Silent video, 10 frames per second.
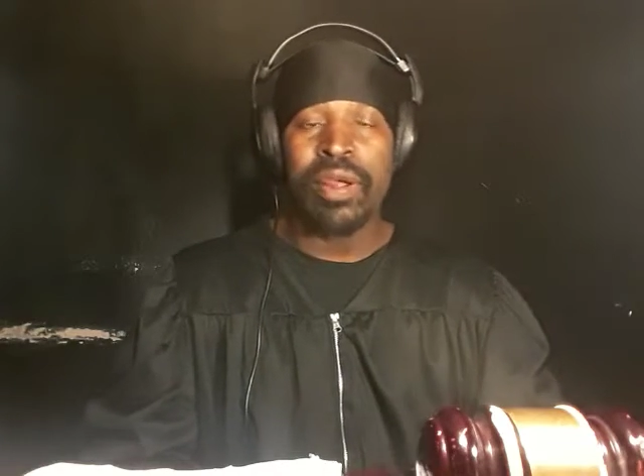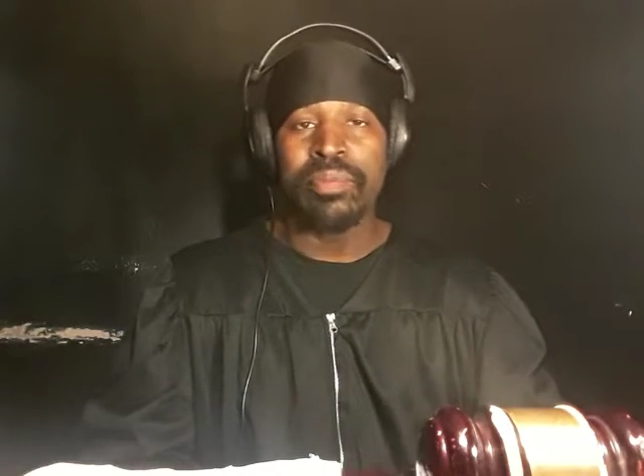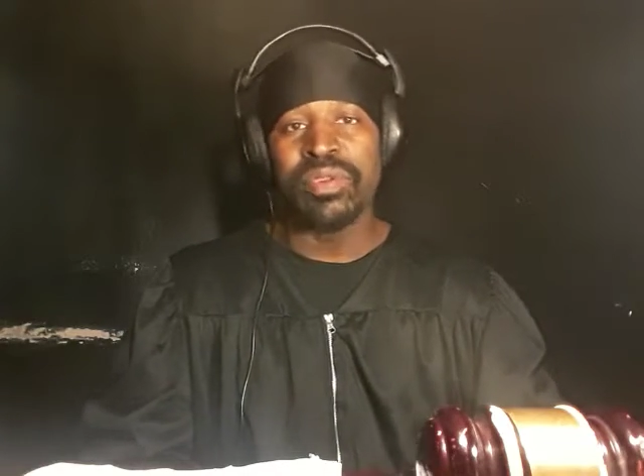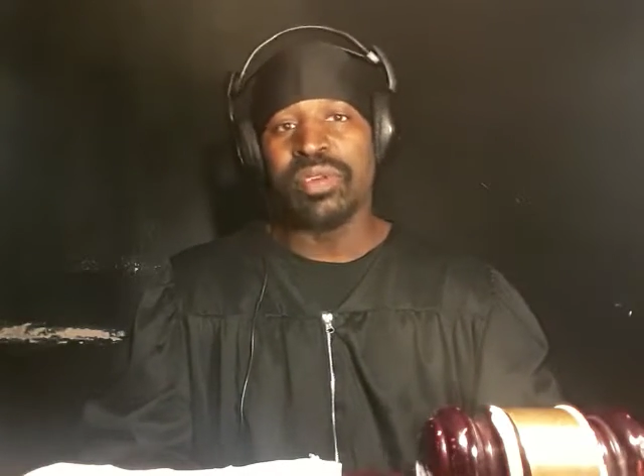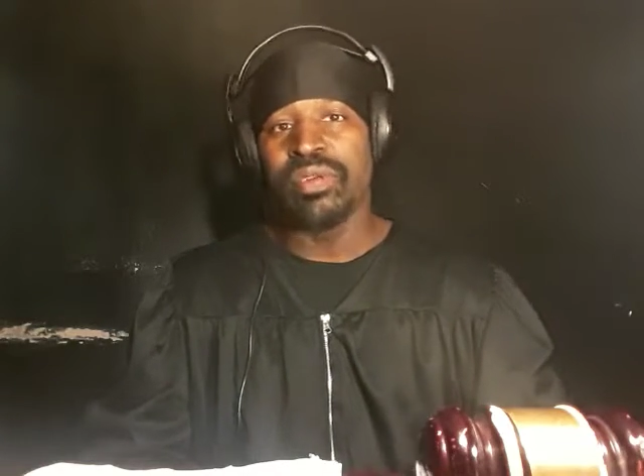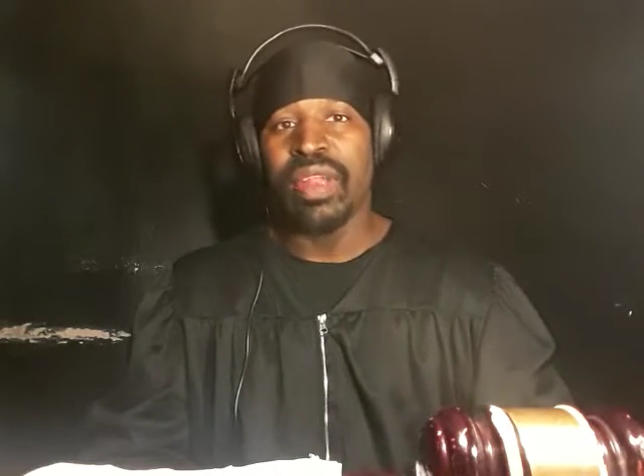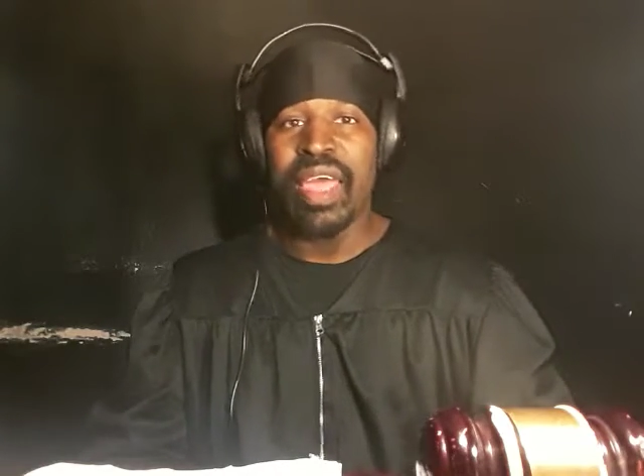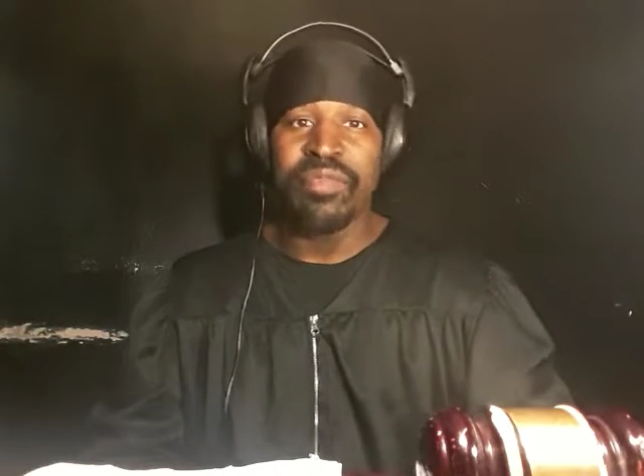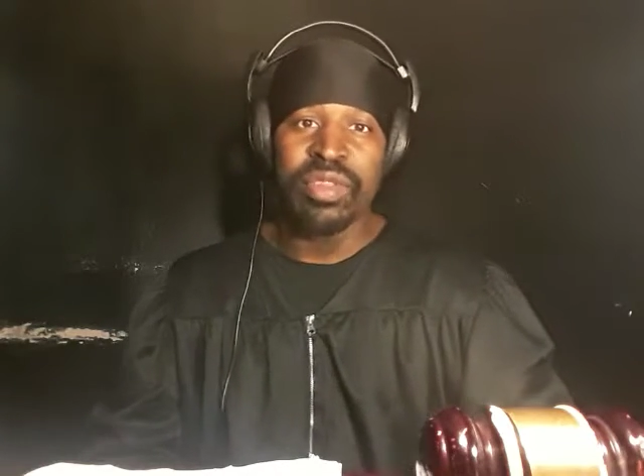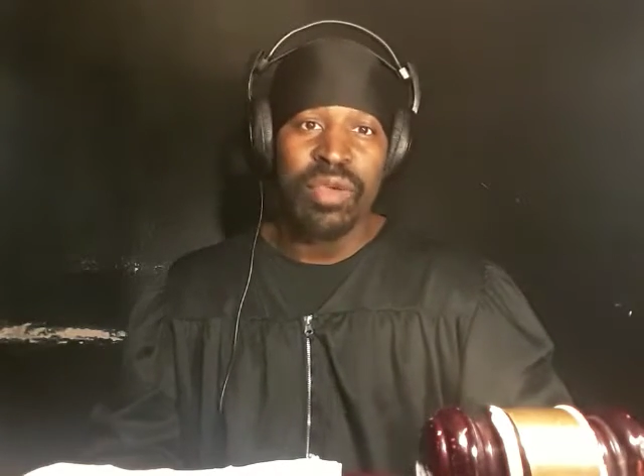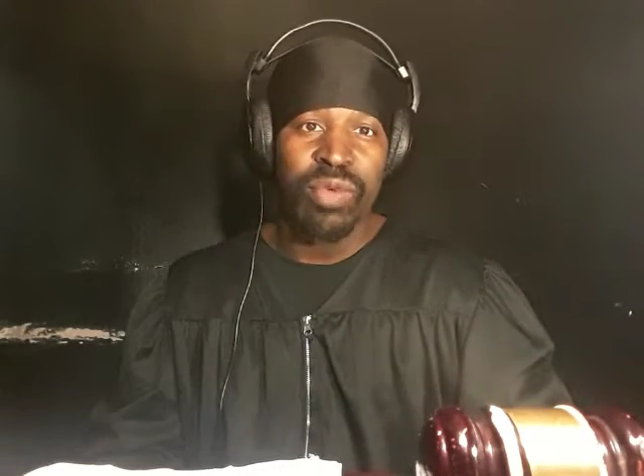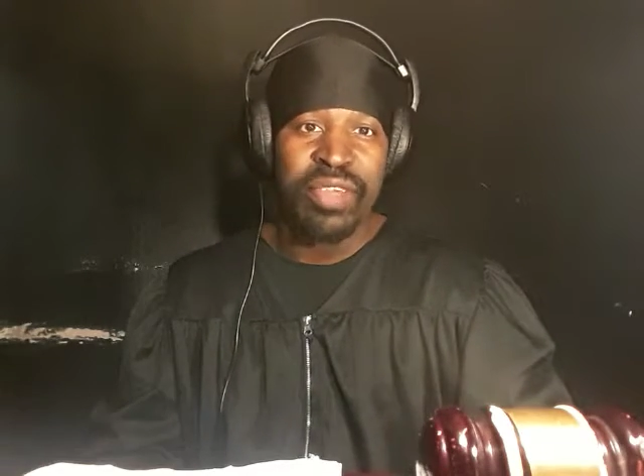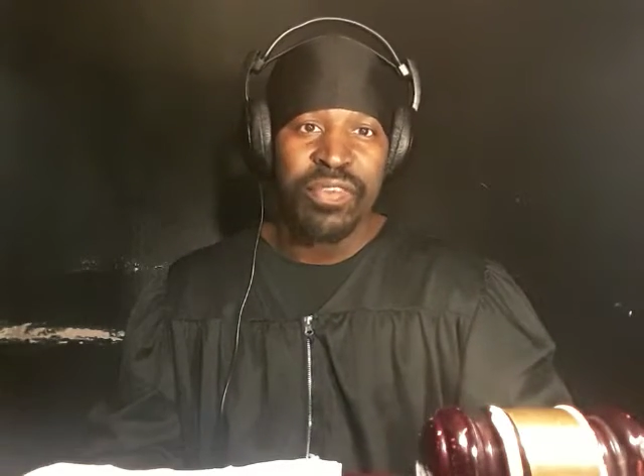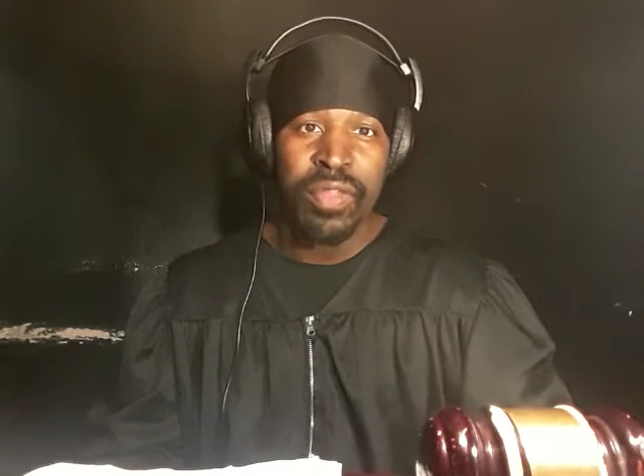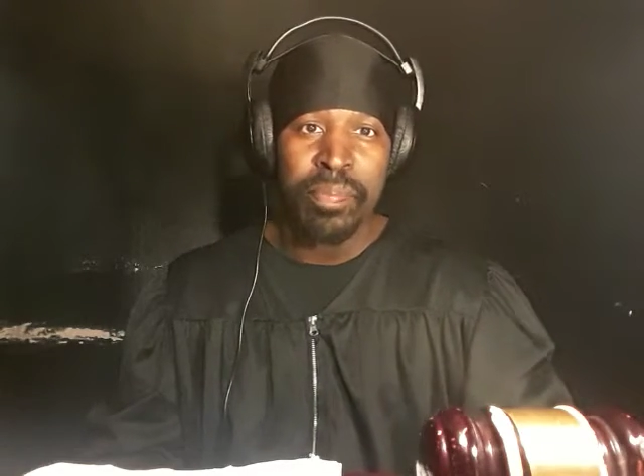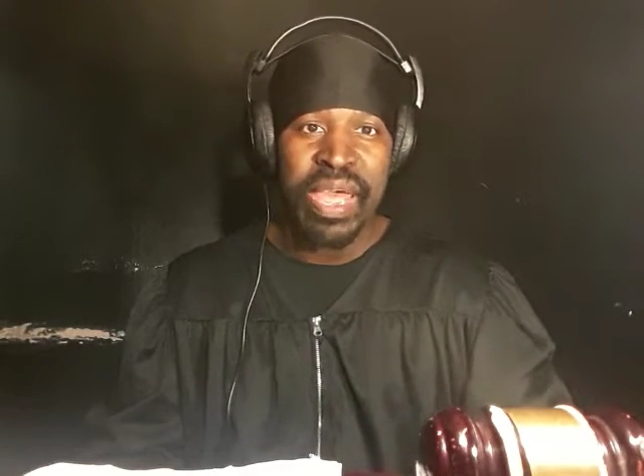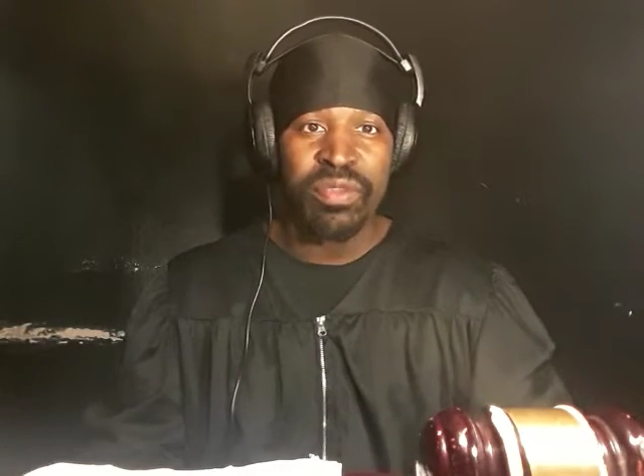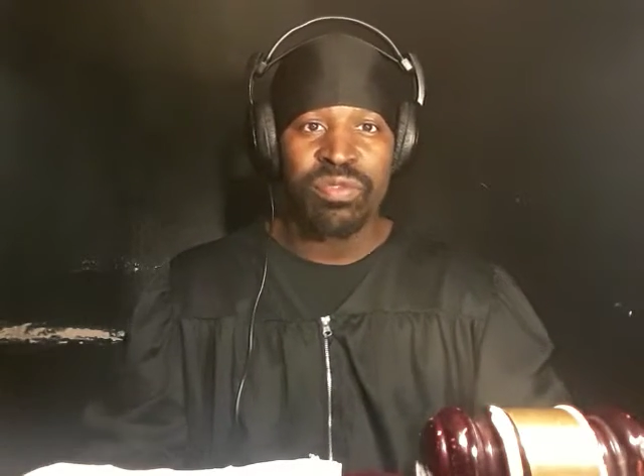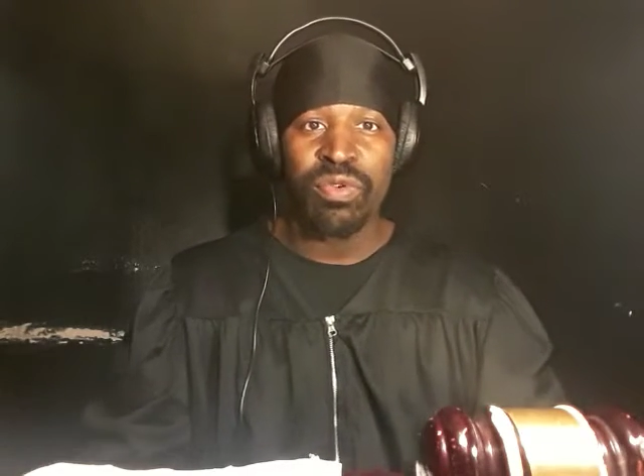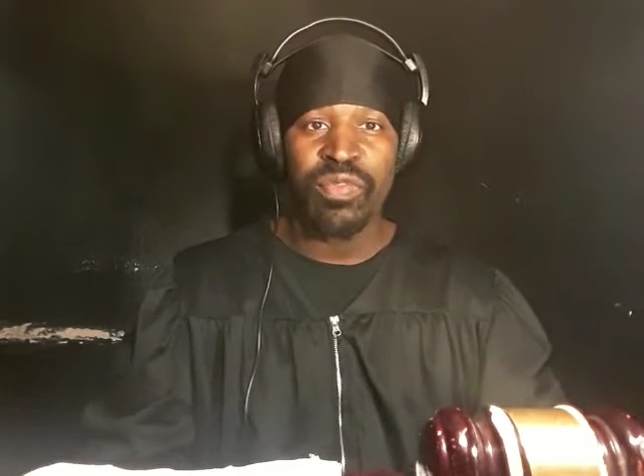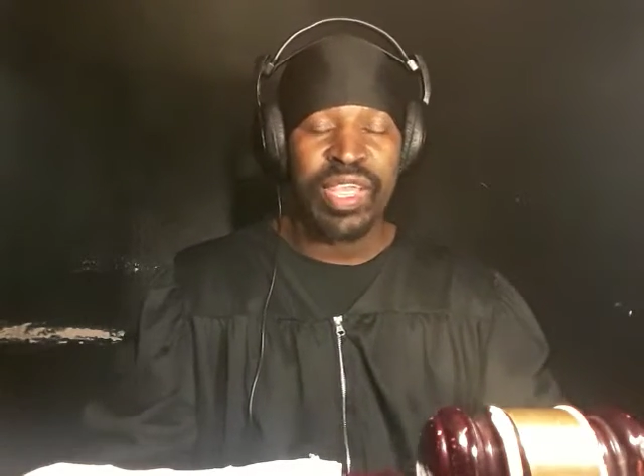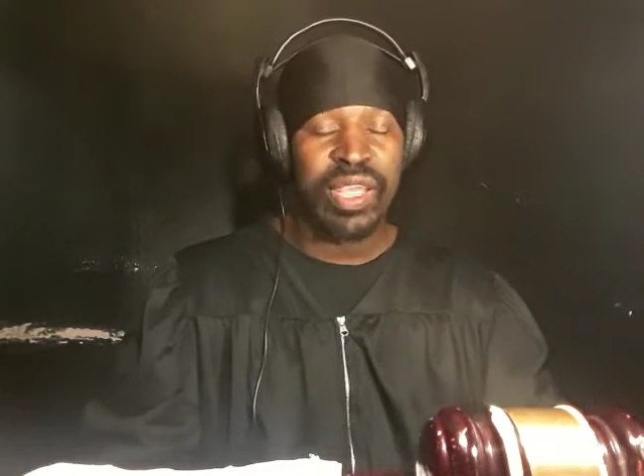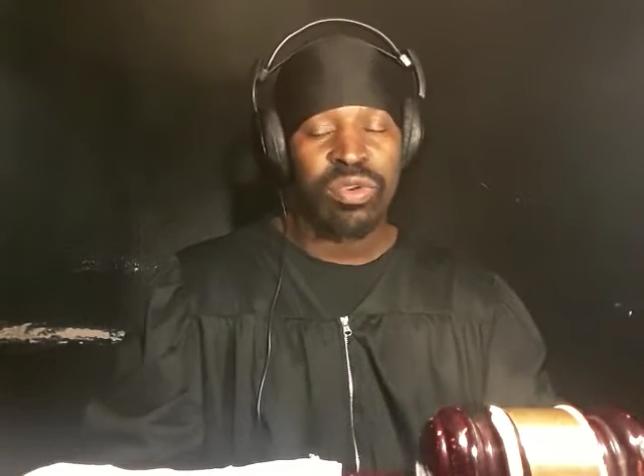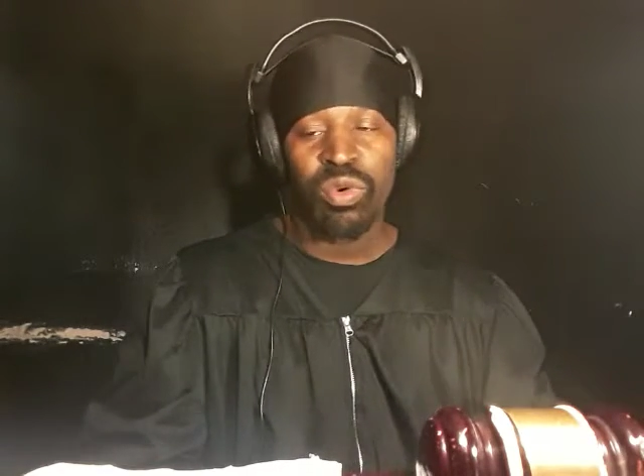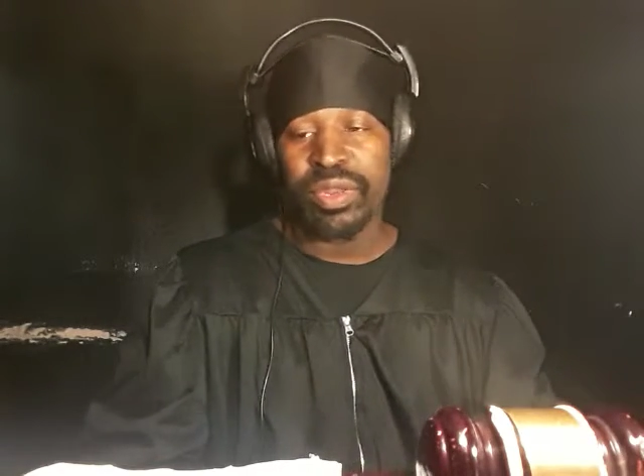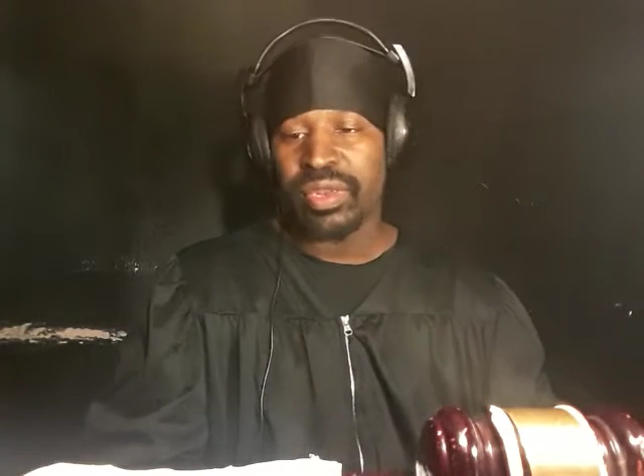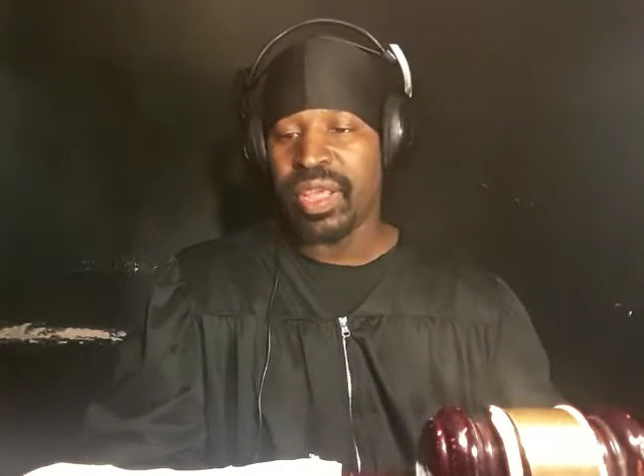coming to you live and direct from the Battle Truth headquarters.